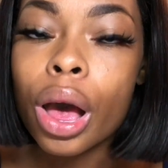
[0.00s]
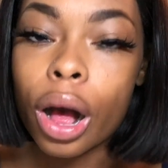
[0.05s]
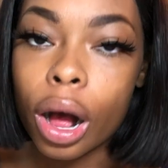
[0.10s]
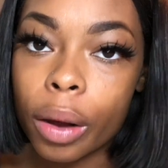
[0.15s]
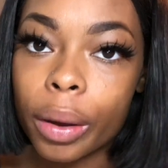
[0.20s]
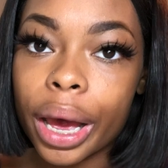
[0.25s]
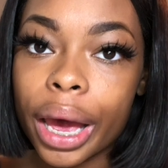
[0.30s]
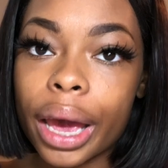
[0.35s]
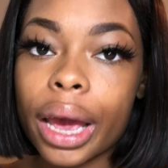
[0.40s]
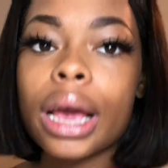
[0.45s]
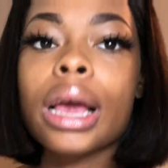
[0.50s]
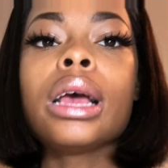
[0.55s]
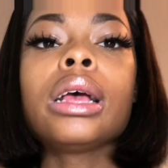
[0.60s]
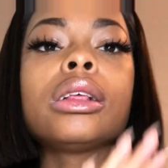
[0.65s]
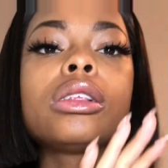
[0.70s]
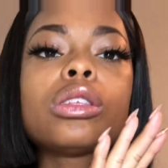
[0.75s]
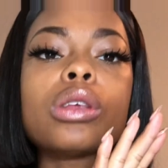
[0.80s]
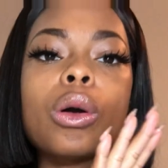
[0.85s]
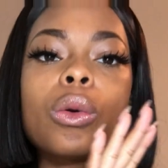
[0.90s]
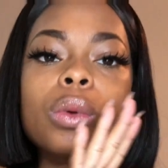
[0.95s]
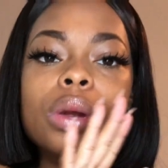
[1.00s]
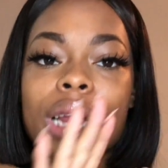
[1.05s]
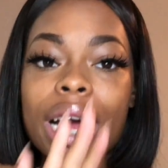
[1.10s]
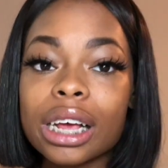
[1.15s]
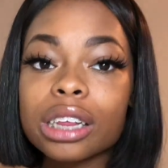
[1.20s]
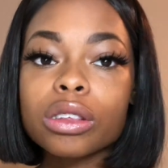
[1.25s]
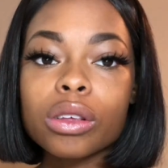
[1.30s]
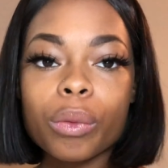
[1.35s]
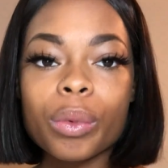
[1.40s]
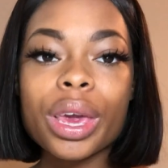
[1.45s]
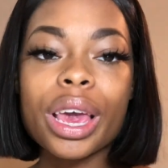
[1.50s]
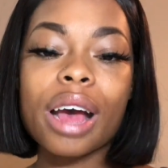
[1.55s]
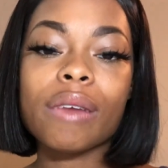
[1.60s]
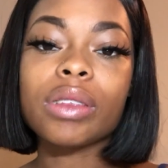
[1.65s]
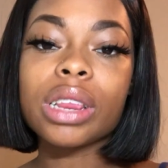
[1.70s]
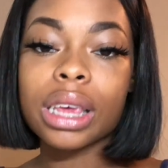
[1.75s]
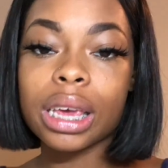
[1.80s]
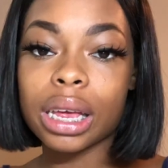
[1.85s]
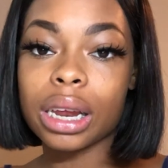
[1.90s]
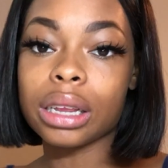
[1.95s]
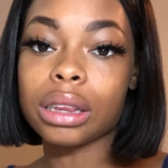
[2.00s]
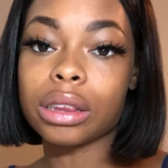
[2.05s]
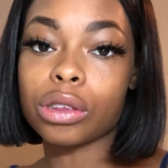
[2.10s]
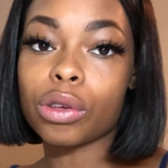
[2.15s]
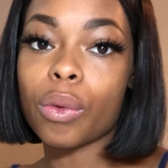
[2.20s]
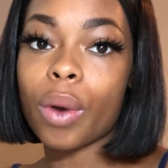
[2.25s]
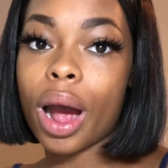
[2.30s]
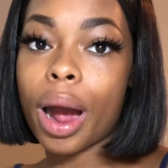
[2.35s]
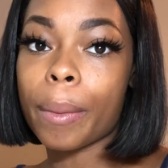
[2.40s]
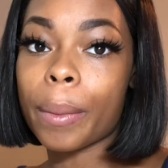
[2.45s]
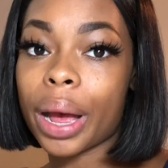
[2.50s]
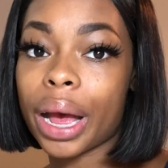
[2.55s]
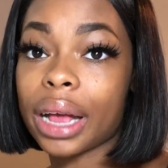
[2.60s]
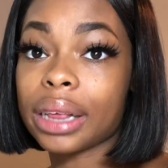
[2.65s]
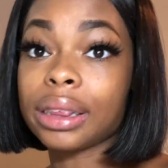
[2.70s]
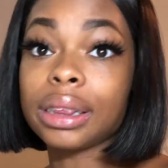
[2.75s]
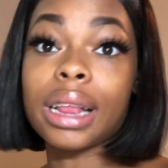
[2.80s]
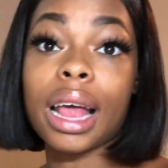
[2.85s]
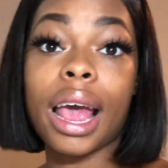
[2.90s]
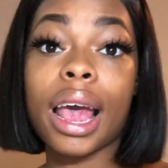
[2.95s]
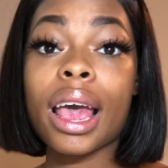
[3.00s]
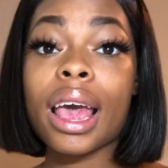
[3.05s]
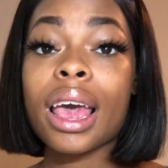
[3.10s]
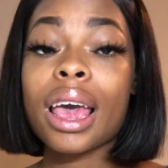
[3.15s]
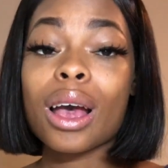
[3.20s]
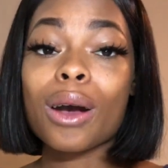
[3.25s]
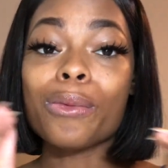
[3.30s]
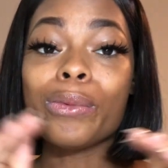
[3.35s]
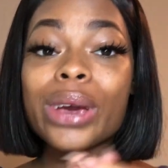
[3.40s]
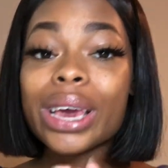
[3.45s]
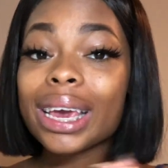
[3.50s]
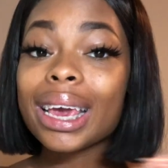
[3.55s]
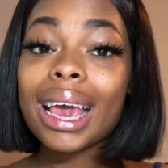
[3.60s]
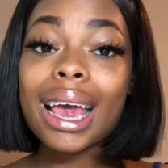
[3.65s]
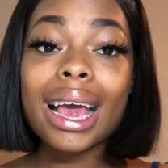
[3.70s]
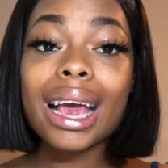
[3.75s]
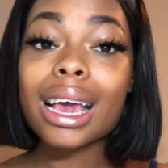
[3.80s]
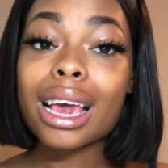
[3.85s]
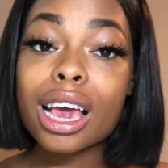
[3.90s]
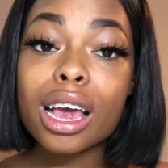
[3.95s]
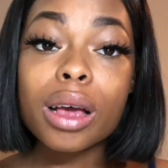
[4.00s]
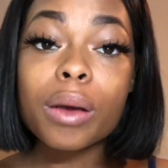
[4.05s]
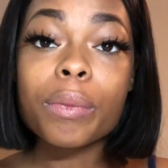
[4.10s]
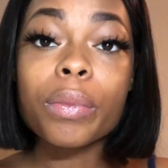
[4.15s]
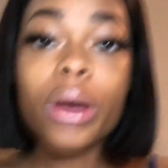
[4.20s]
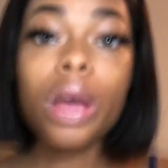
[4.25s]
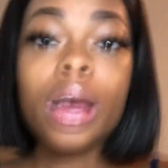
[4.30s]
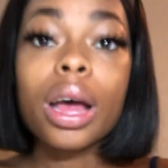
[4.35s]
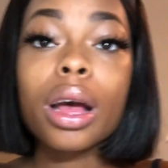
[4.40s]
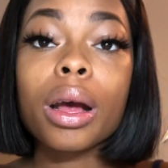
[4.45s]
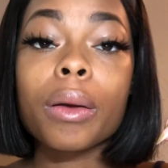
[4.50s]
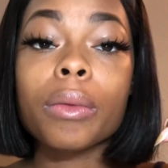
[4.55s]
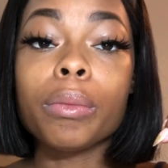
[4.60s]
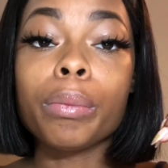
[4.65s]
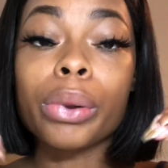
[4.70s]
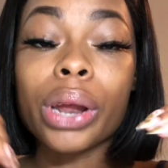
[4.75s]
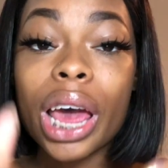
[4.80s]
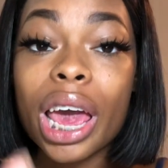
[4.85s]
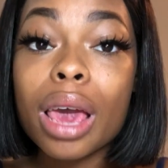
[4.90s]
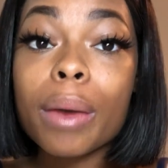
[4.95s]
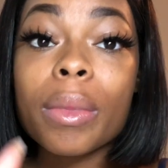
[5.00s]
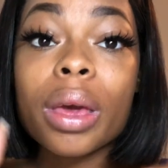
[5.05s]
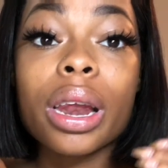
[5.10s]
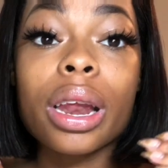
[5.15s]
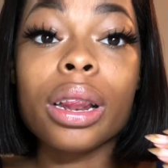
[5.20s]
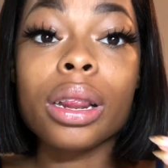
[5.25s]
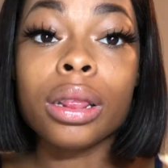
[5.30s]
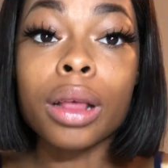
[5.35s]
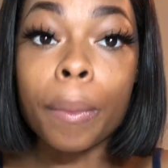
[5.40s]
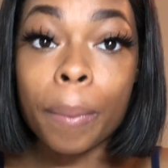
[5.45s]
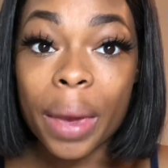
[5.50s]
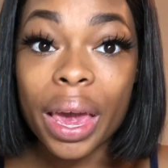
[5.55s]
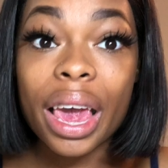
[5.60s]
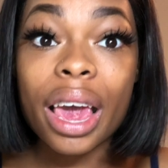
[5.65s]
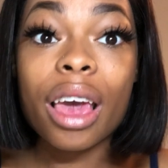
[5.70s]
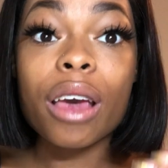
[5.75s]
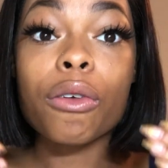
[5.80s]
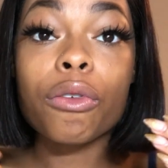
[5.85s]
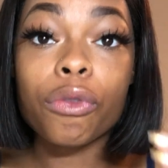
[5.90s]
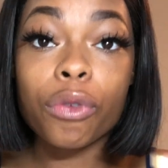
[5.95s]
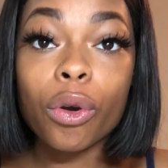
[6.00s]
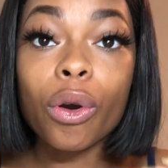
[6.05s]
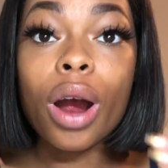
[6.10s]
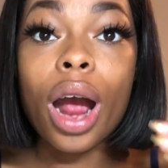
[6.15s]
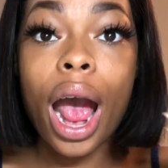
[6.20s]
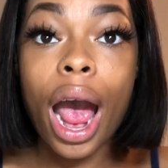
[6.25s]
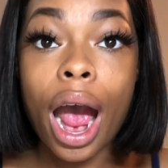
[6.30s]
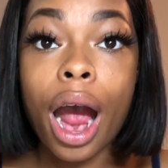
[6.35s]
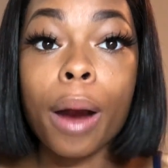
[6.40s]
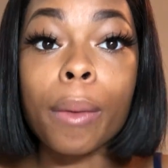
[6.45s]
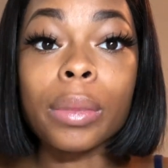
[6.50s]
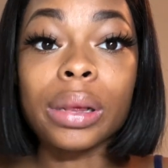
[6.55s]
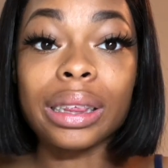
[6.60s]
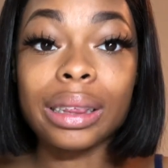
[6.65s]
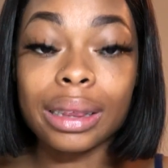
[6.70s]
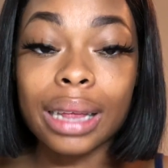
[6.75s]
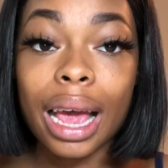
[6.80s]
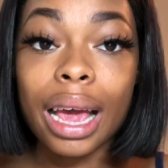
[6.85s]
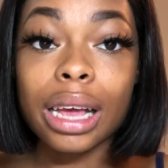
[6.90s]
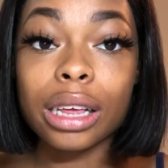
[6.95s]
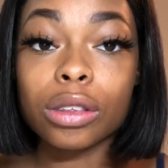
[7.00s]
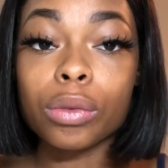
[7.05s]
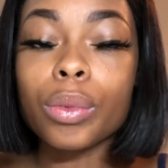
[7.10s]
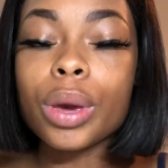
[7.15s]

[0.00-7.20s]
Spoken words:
Okay? So that's what we have to get into our mindset. We can't keep blaming the man for our mistakes.